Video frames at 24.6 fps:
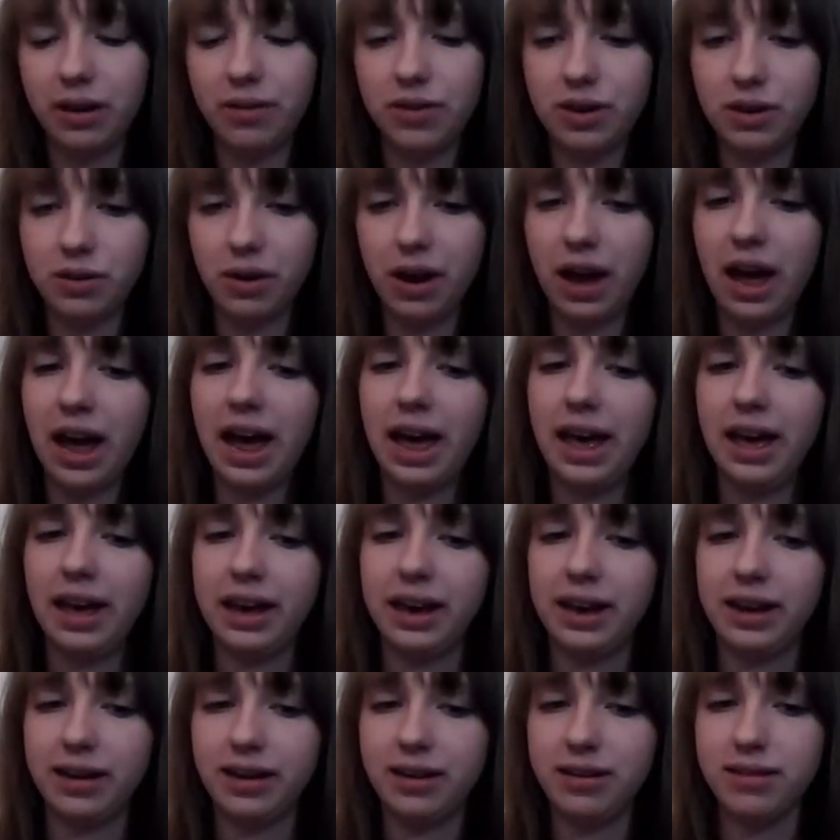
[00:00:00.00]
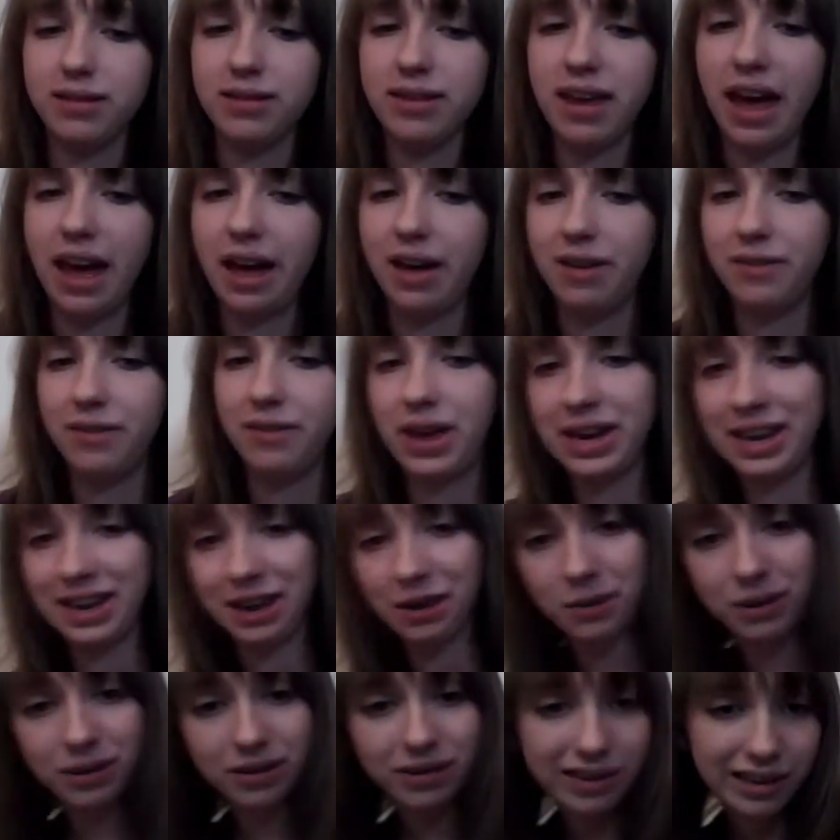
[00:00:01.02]
if you guys have any
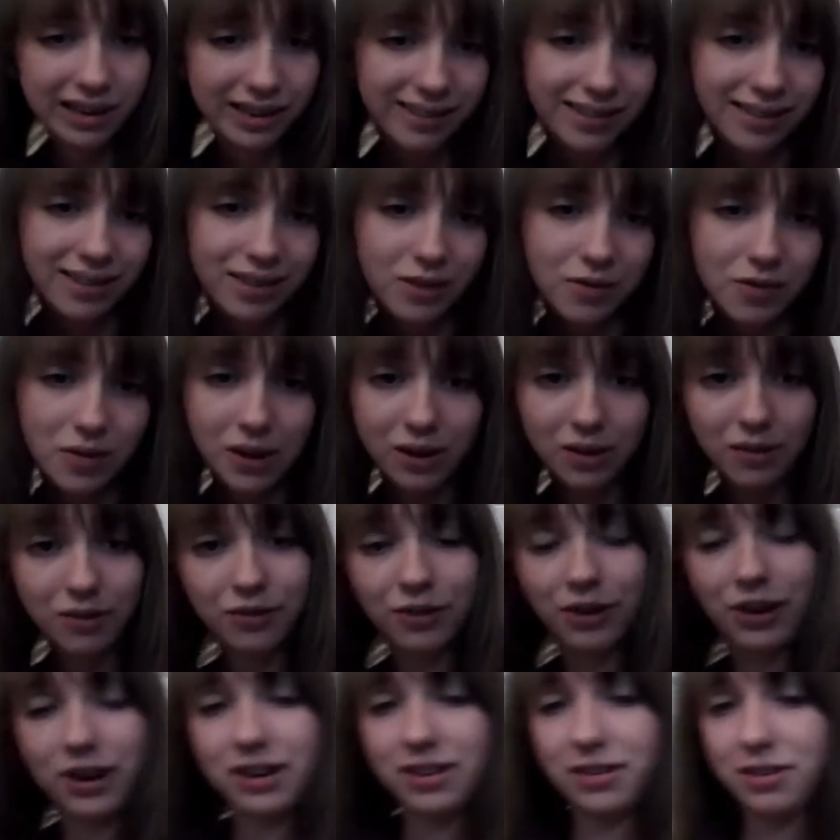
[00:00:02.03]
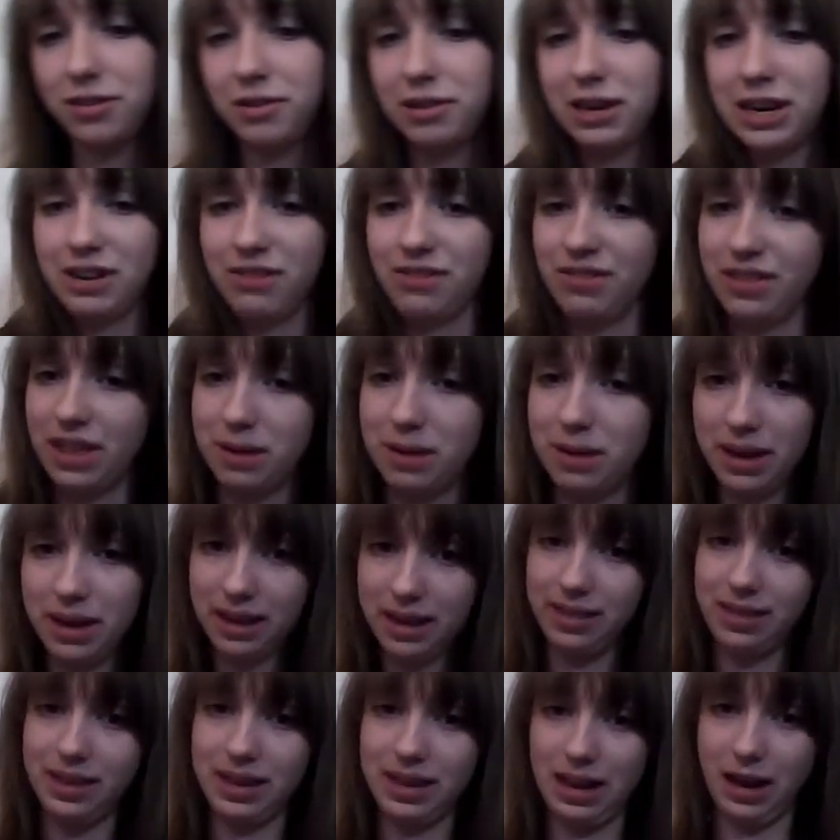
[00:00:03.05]
questions, feel free to leave them
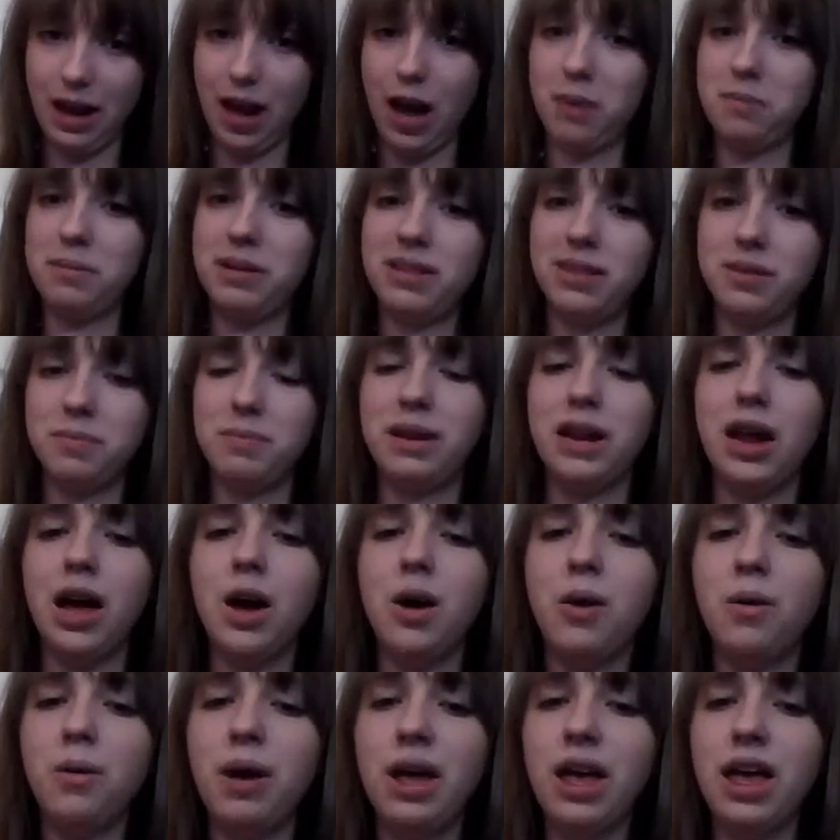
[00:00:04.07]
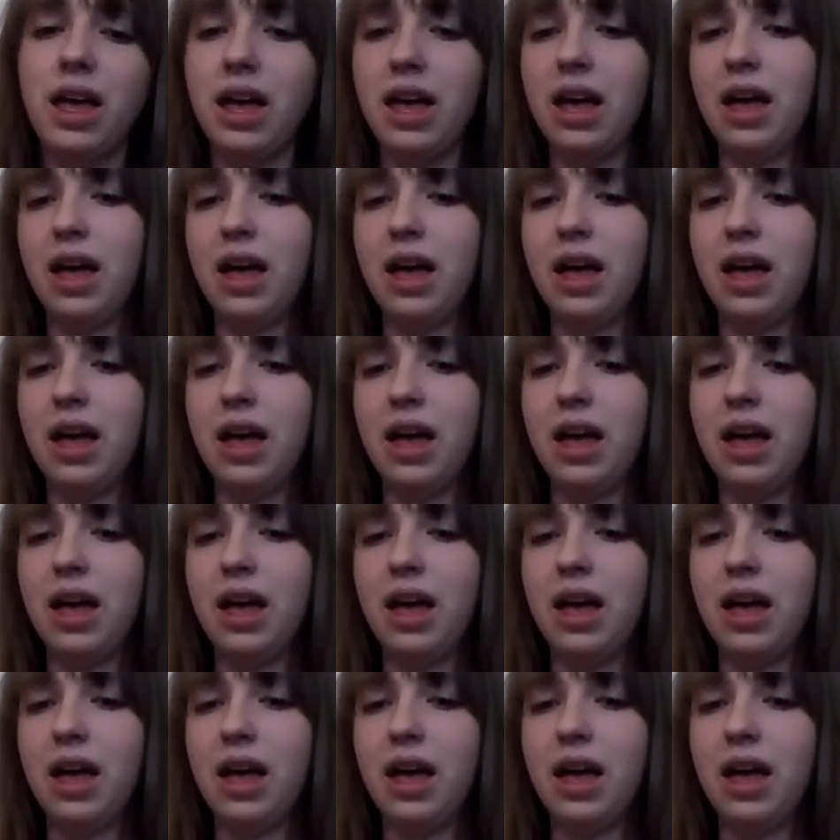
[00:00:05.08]
in the comments below.